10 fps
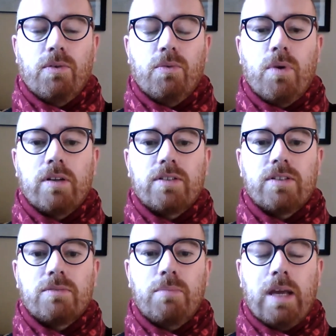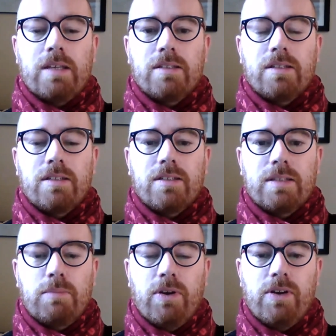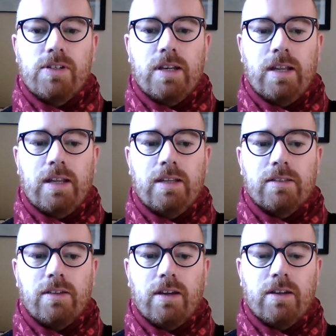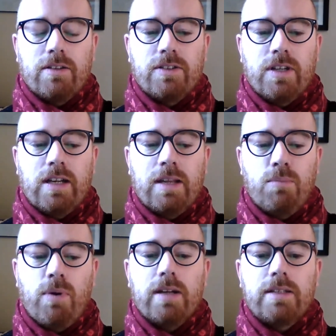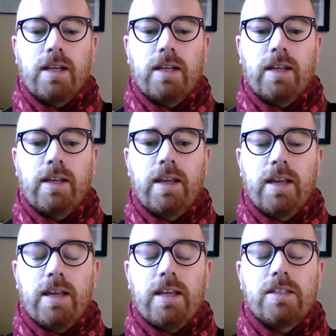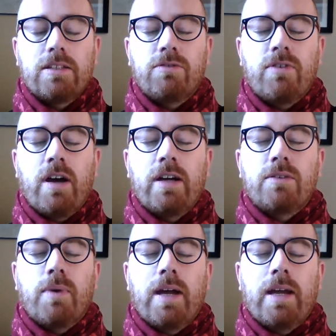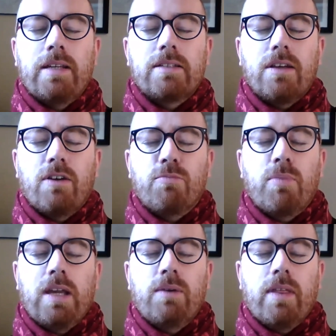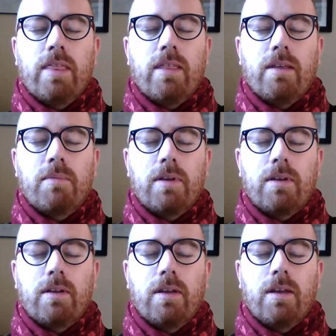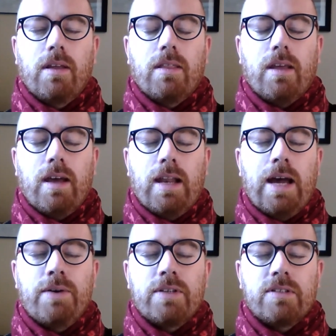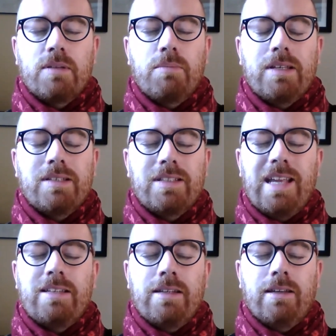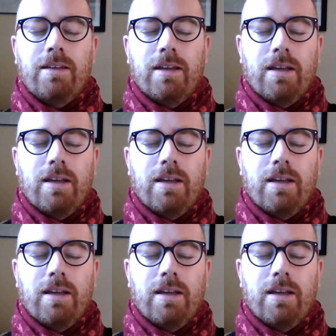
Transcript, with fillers: what's best spiritually psychologically practically is to find ways of being with them that allow us to be steady